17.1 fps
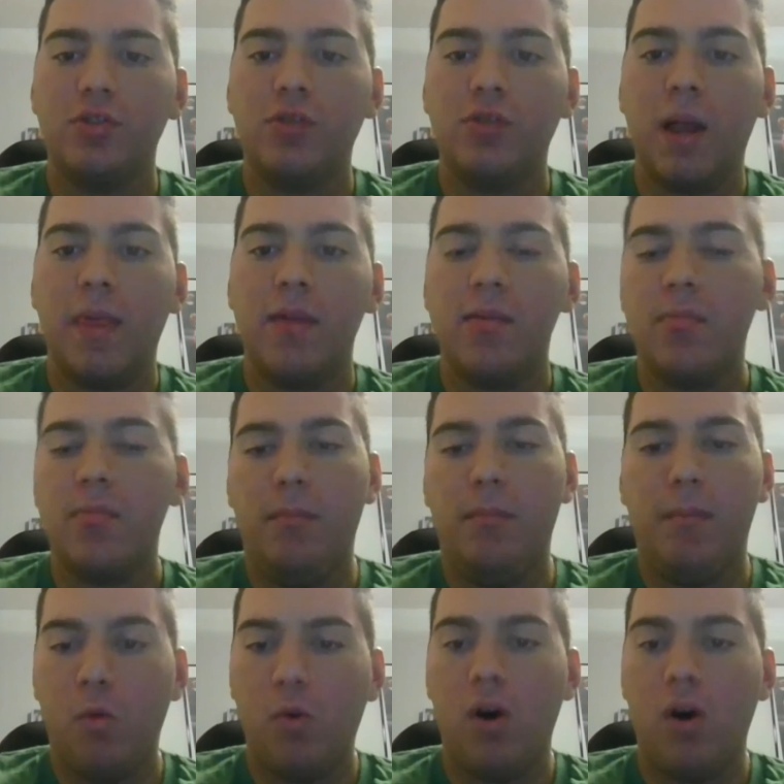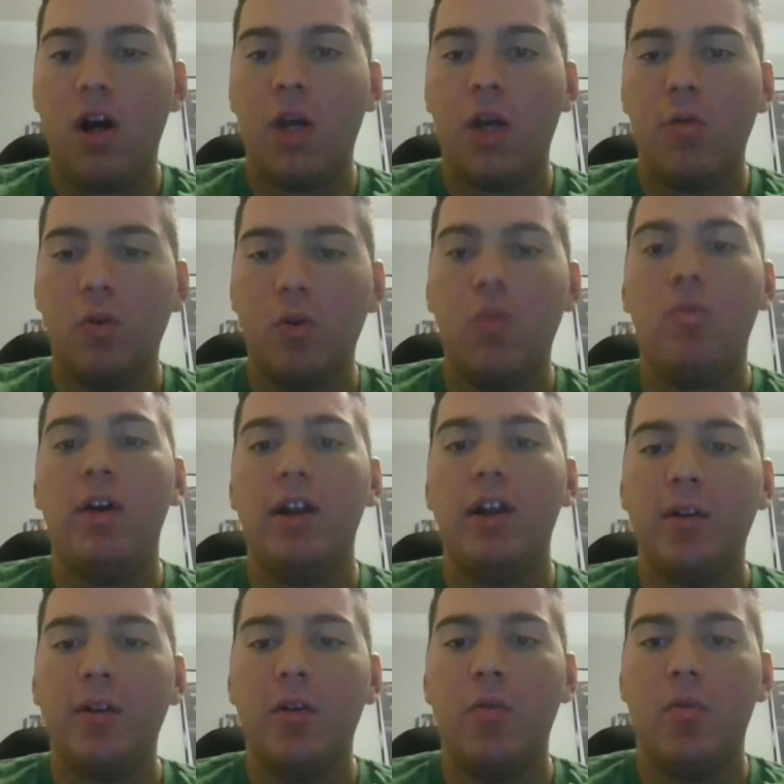I think Milwaukee will
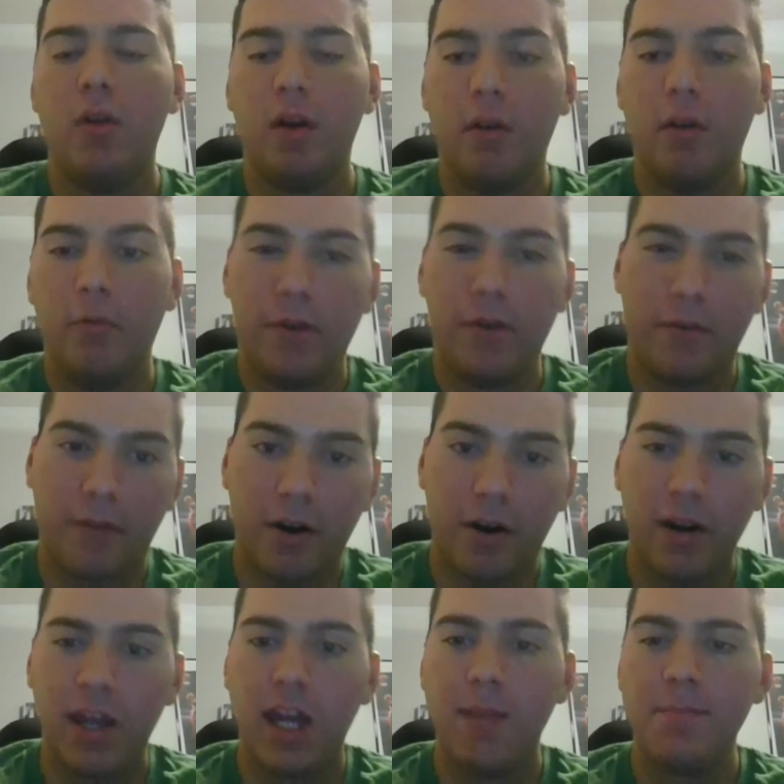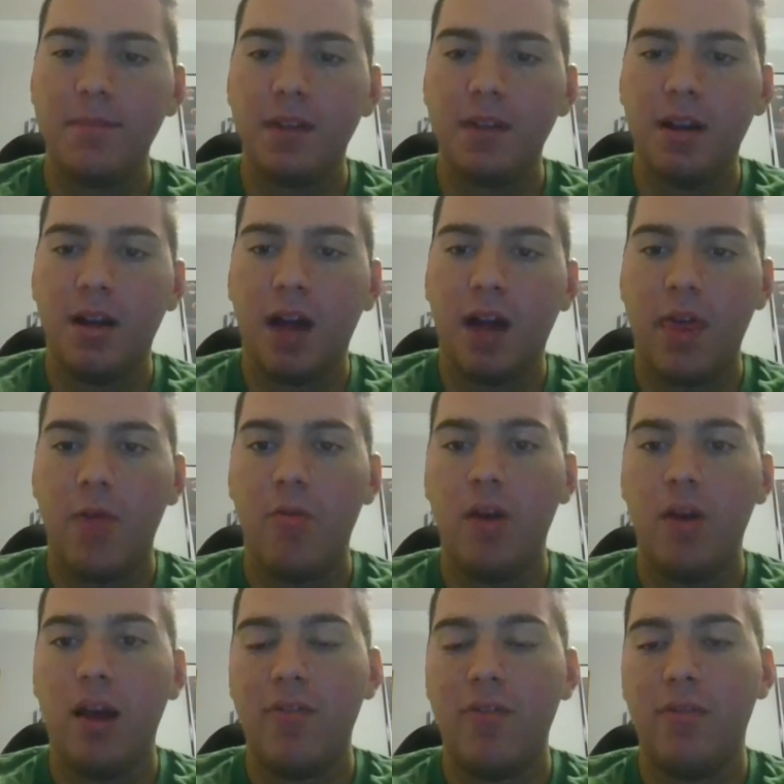win one of our games, and then
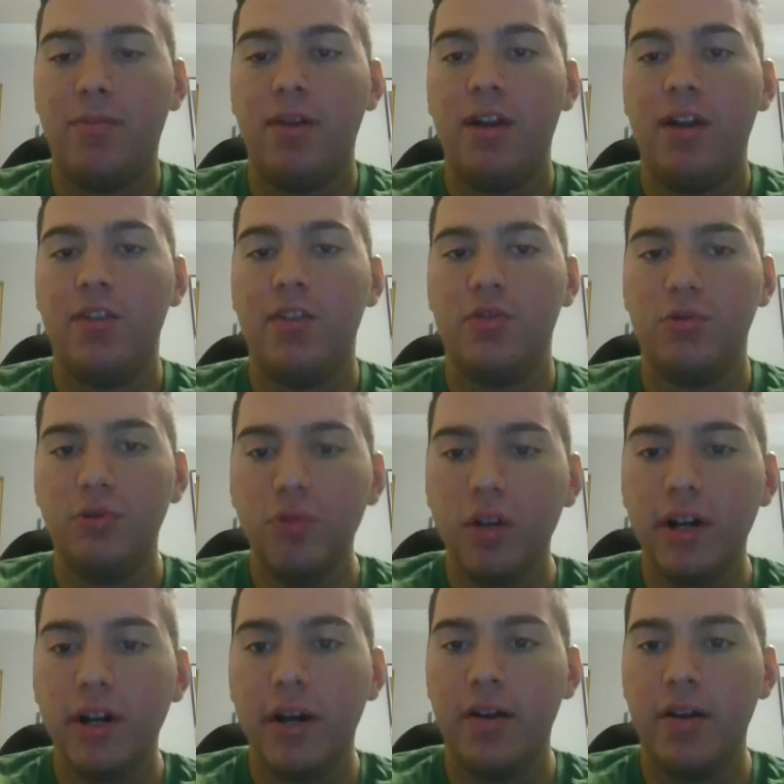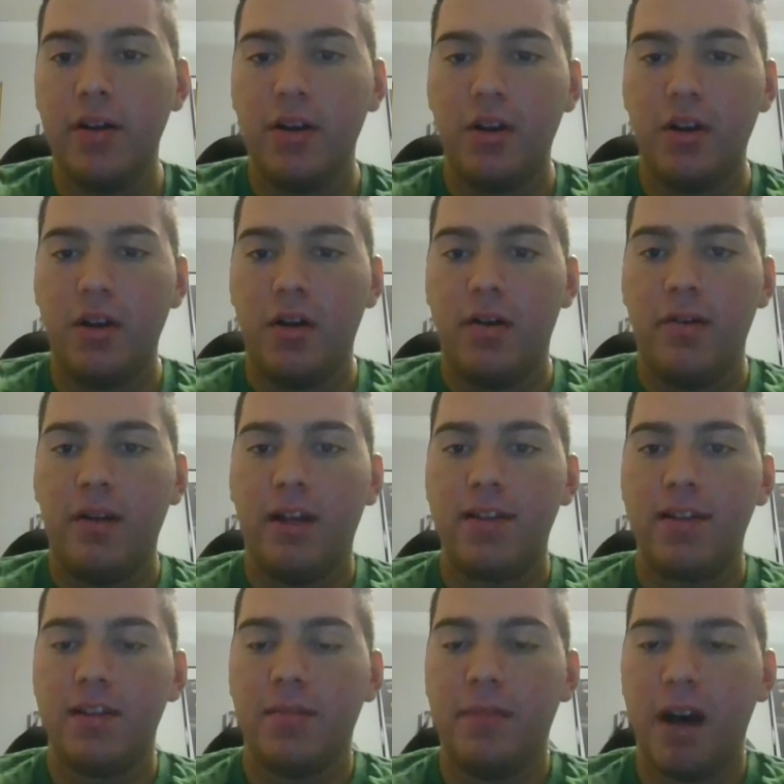we have to play against Luka,
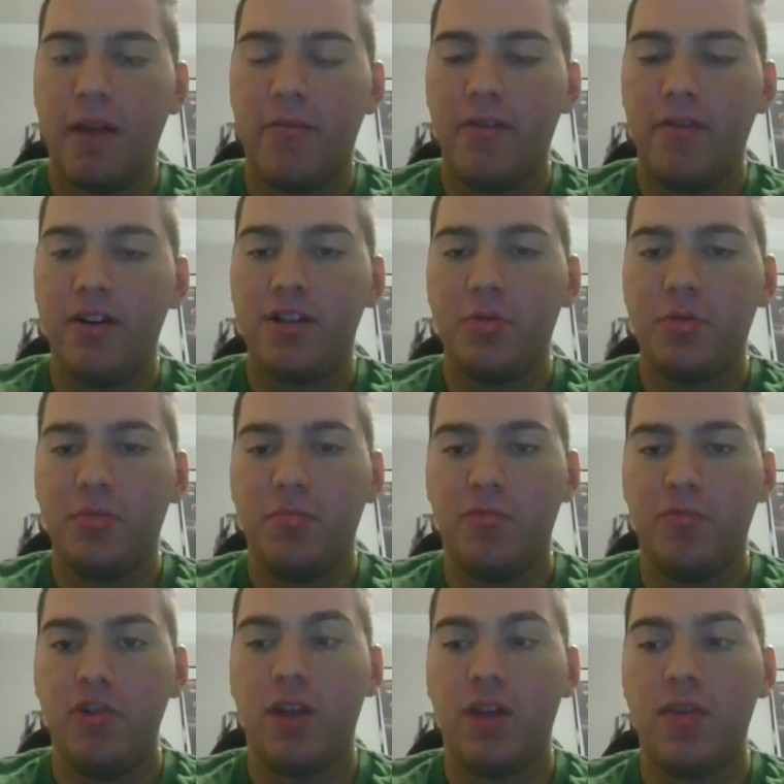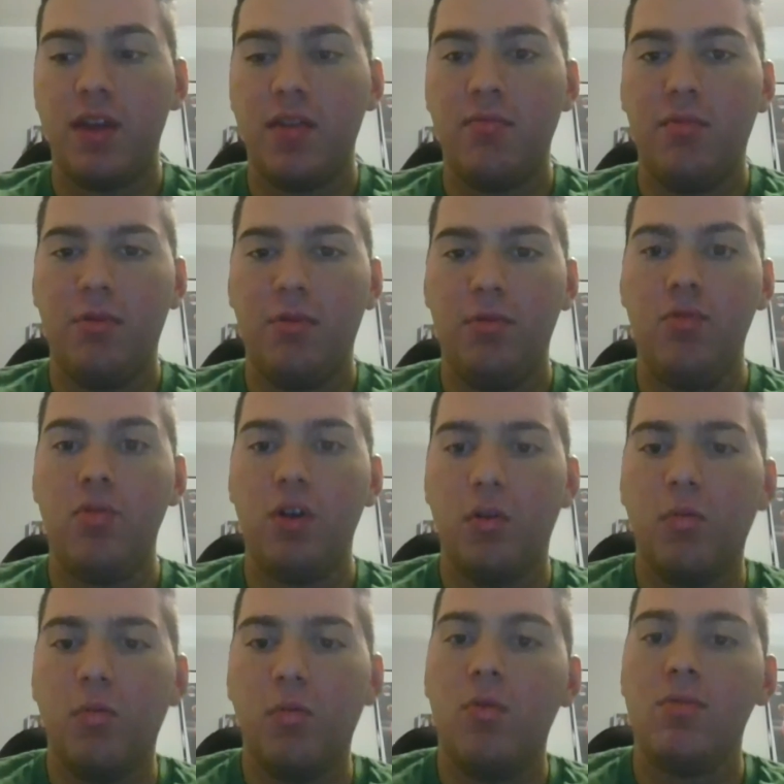against the Mavericks, which I think Luka
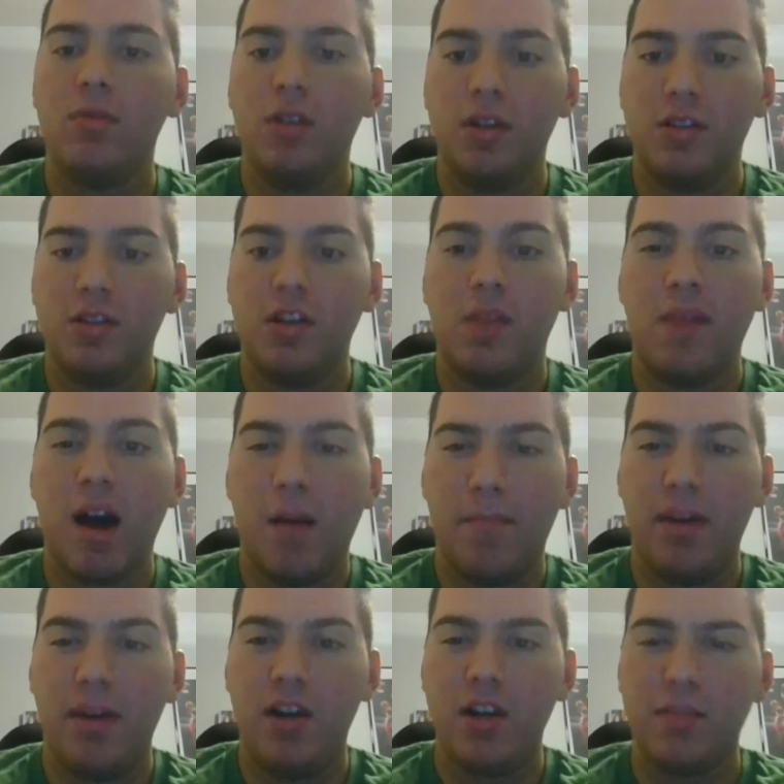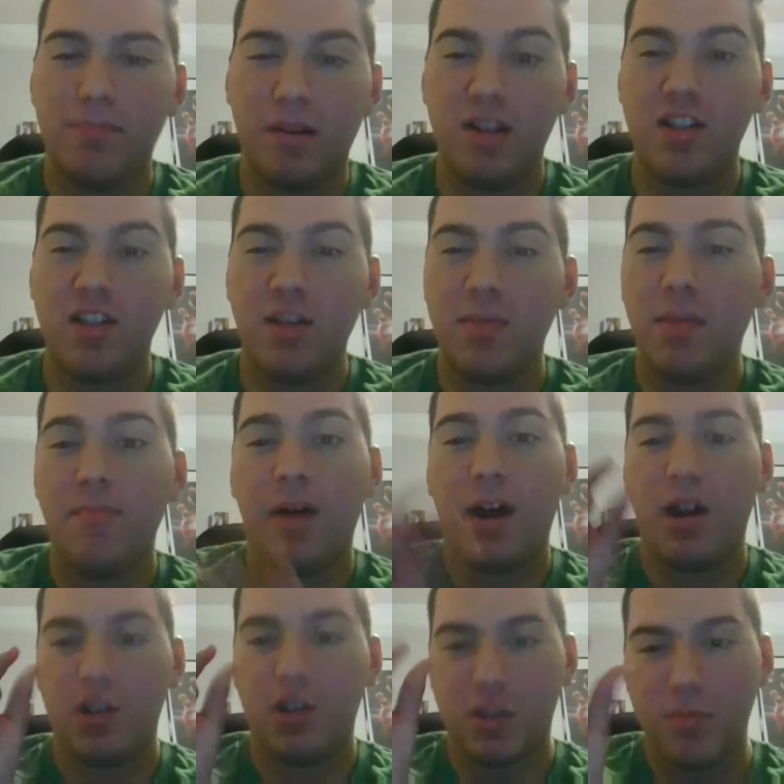will somehow beat us, but it's gonna be by
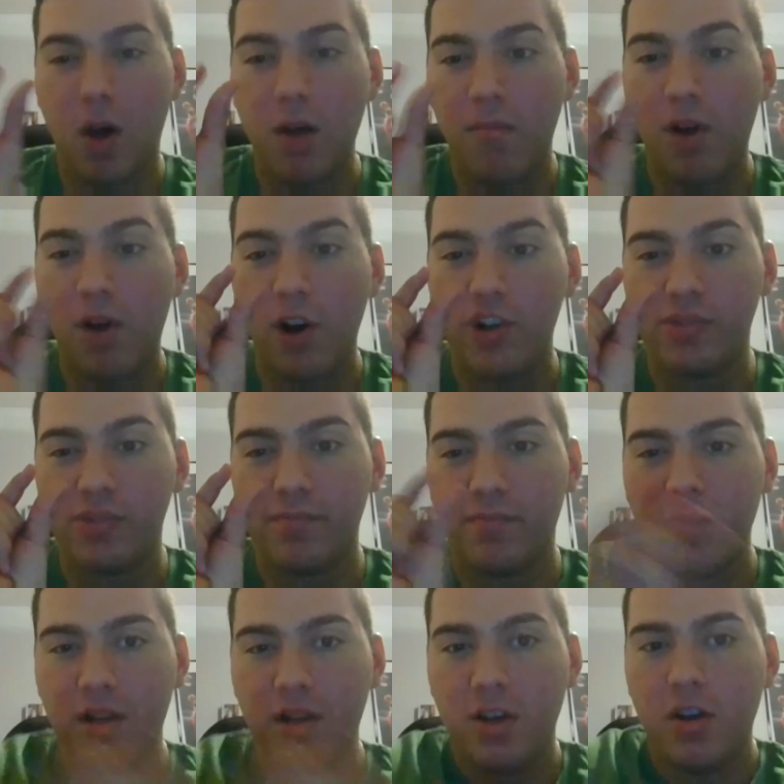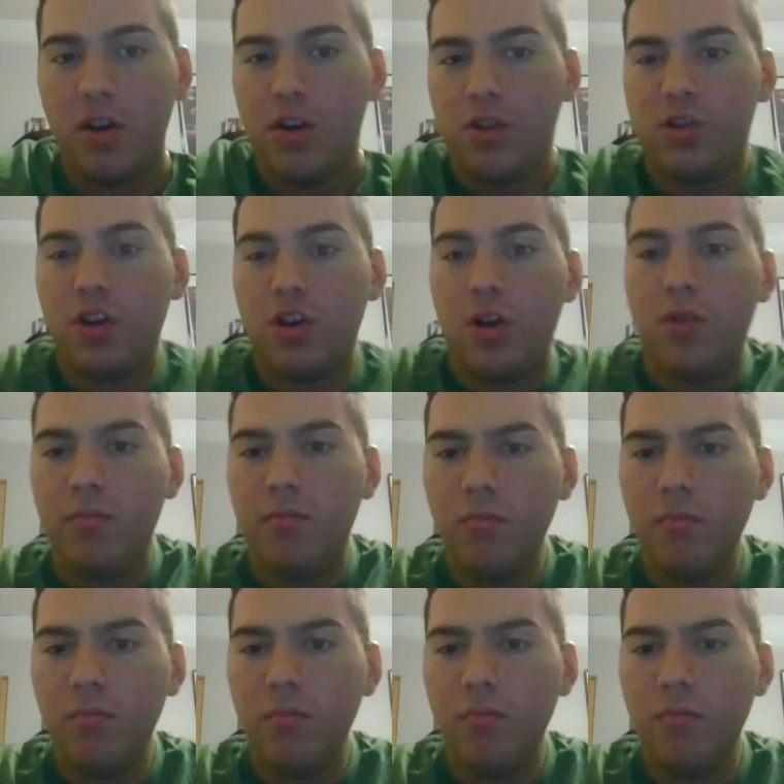a small margin. So